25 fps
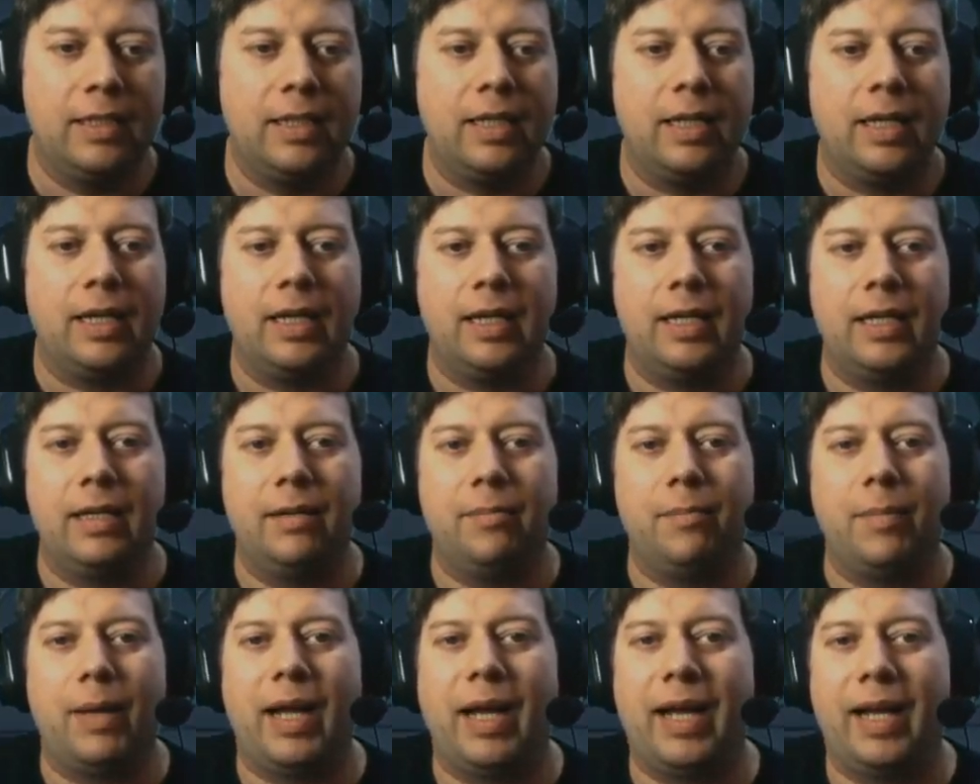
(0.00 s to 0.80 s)

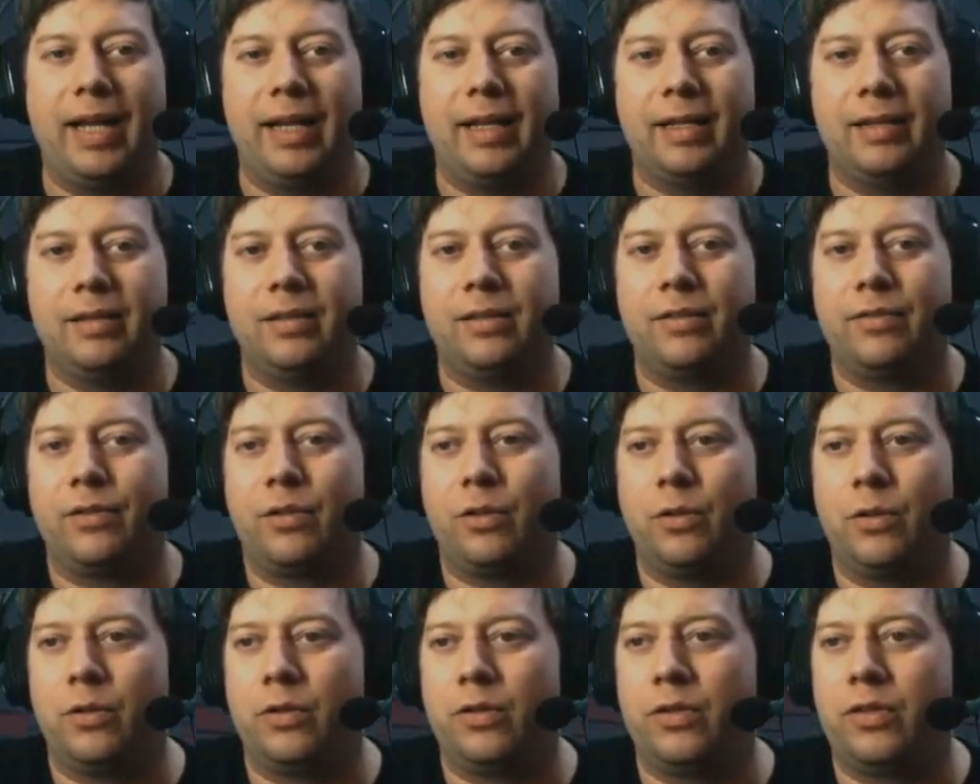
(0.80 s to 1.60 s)
And of
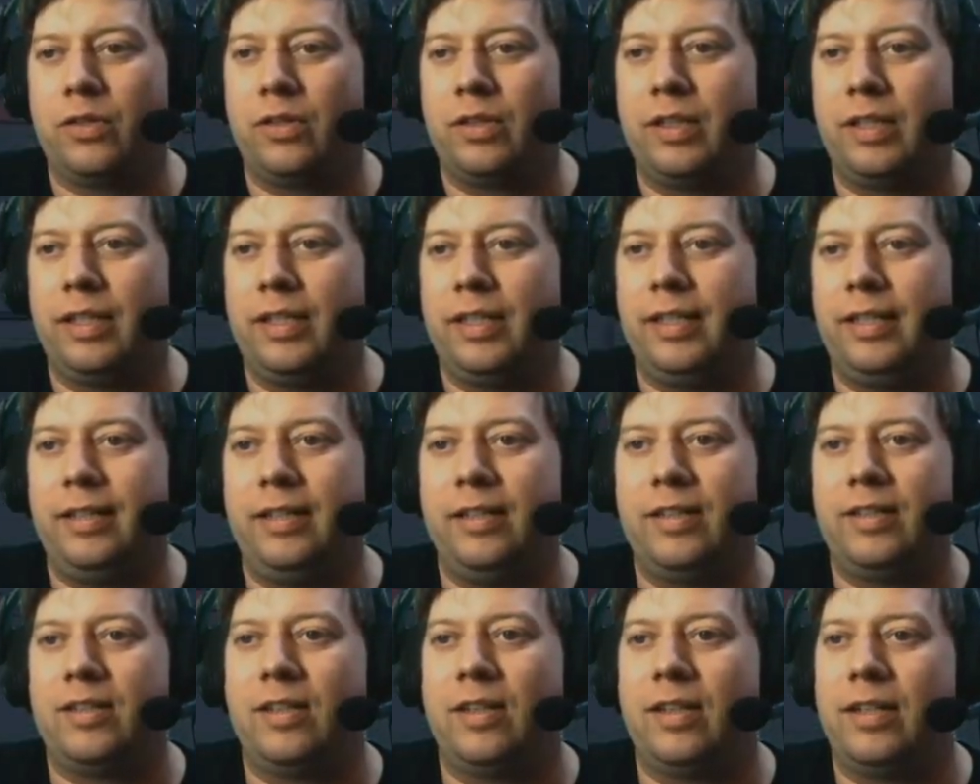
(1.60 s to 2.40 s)
course
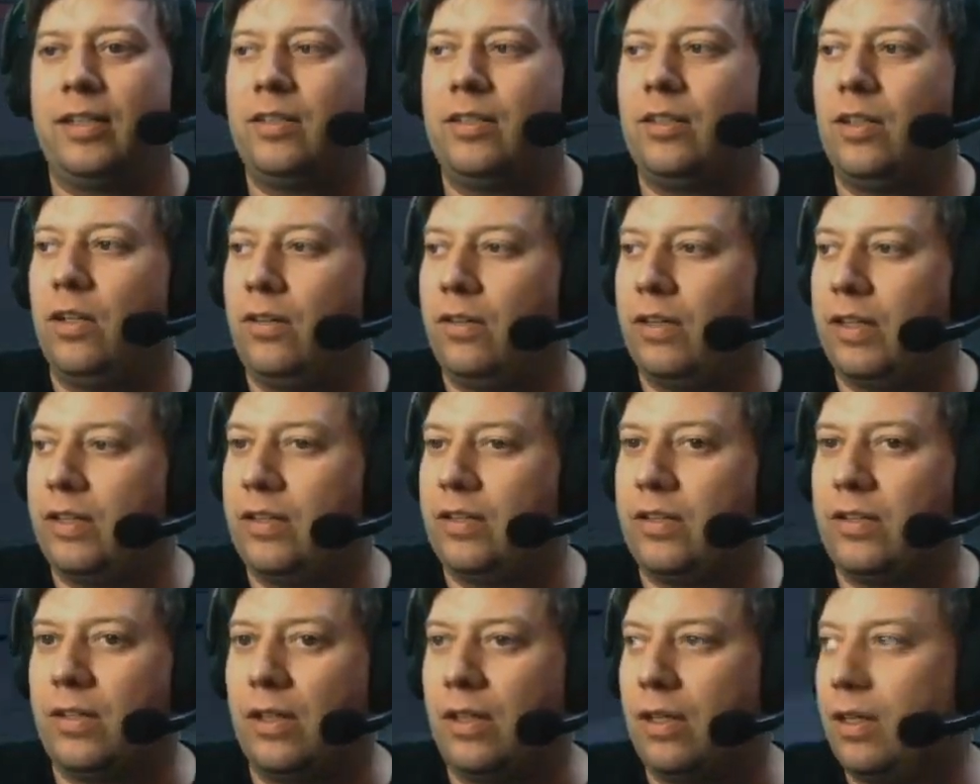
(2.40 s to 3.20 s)
the side
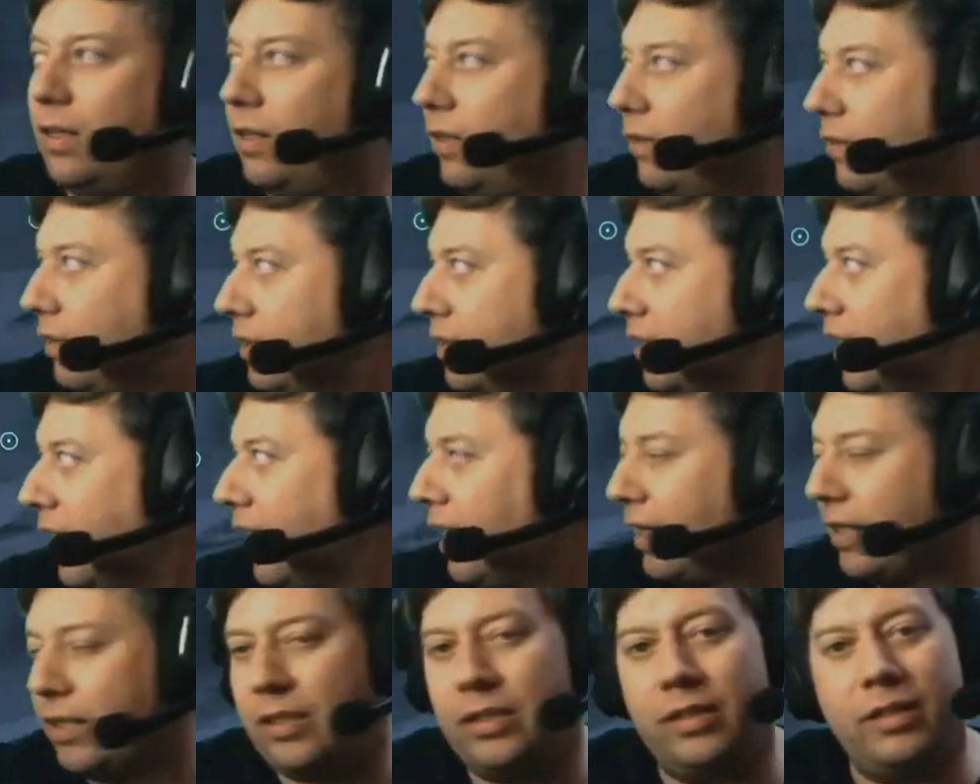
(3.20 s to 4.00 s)
turrets are
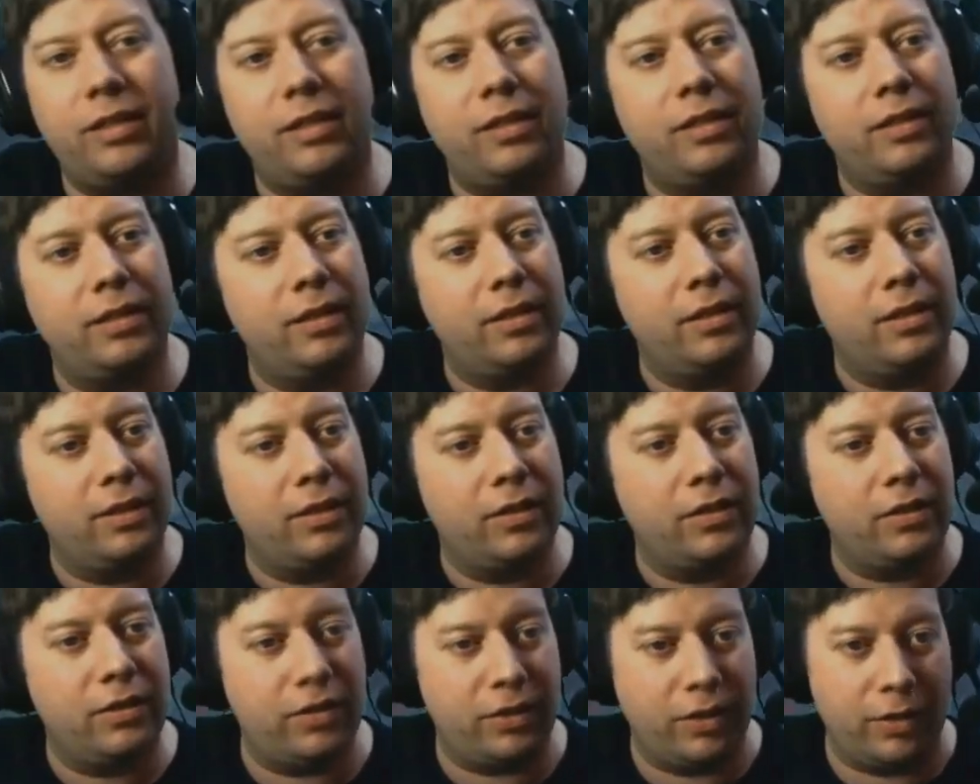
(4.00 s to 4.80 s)
attached
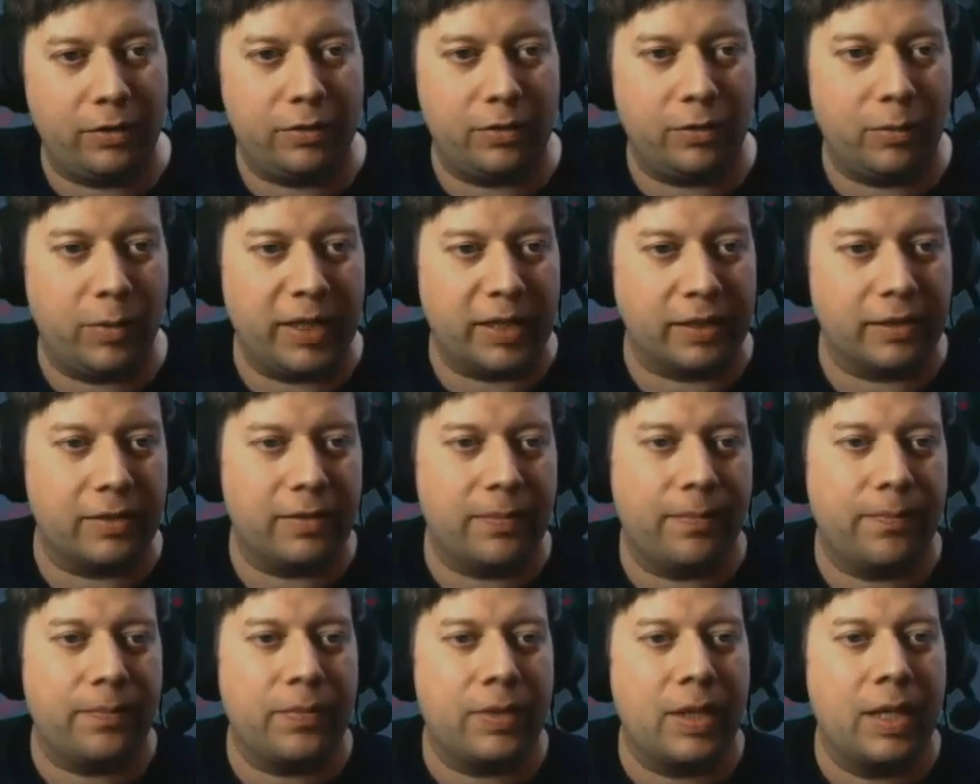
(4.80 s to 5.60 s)
to the wings.